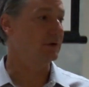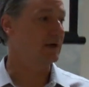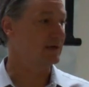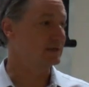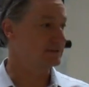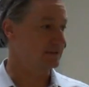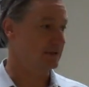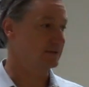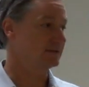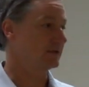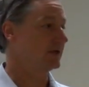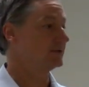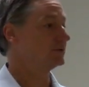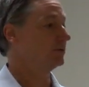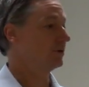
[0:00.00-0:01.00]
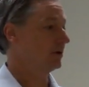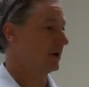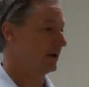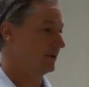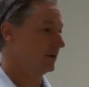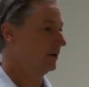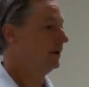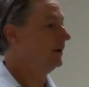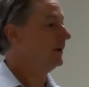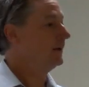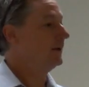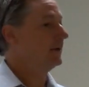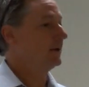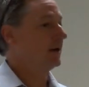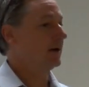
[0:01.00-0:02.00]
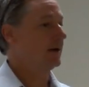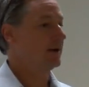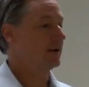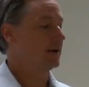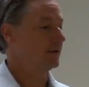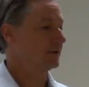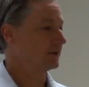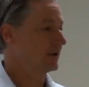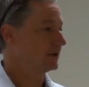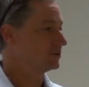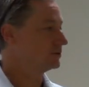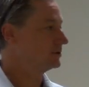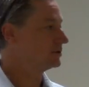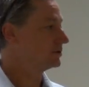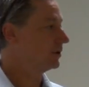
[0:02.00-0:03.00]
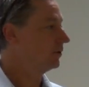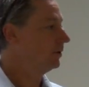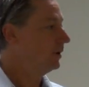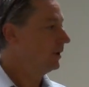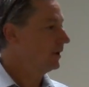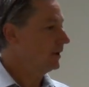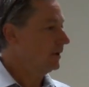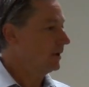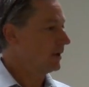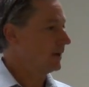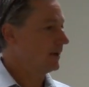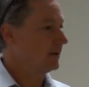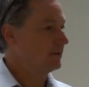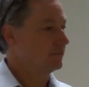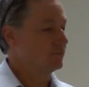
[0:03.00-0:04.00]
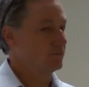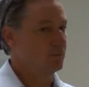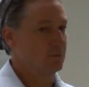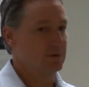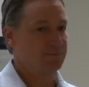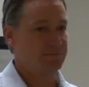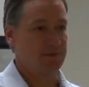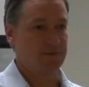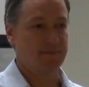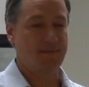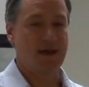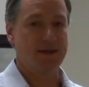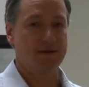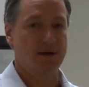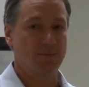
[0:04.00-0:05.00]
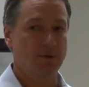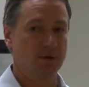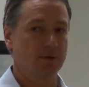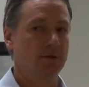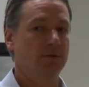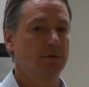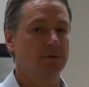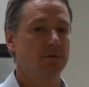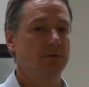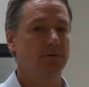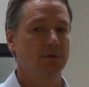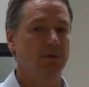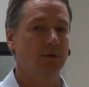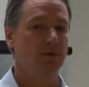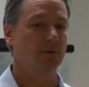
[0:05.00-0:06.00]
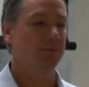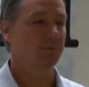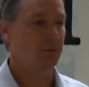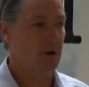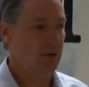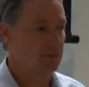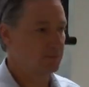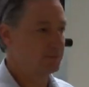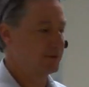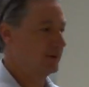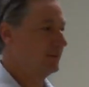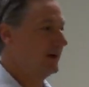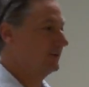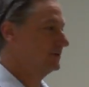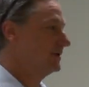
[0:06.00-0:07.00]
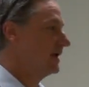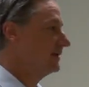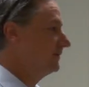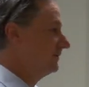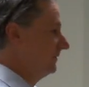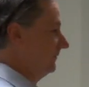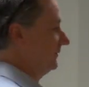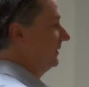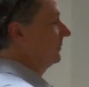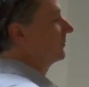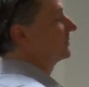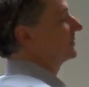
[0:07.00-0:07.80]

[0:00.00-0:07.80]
United States does or other uh, other countries. So uh, we feel that that number you know is probably about 10 to 15